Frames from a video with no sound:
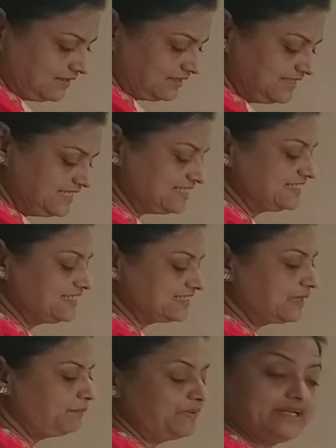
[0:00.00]
This is
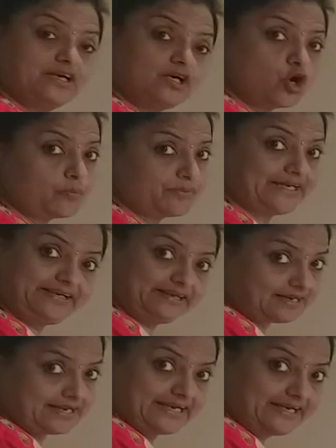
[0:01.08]
the figure of
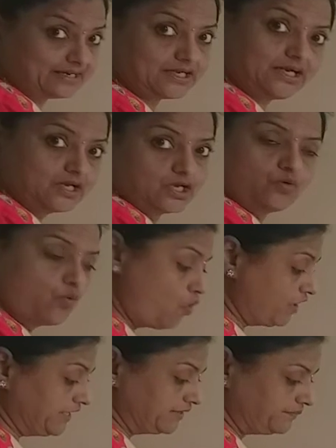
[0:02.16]
tetrahedral
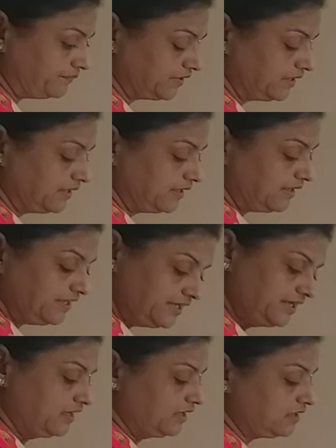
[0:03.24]
void.
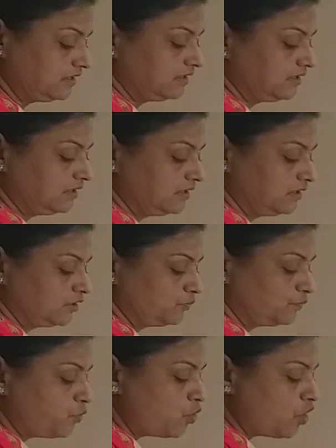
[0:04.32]
Here,
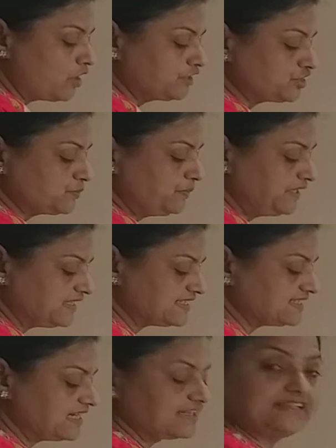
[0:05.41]
four
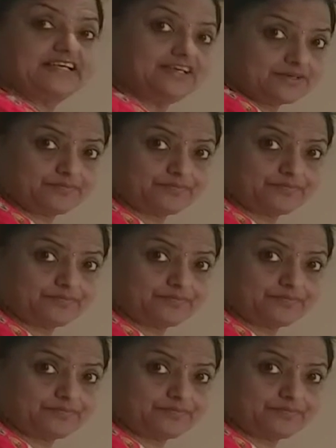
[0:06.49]
spheres are there.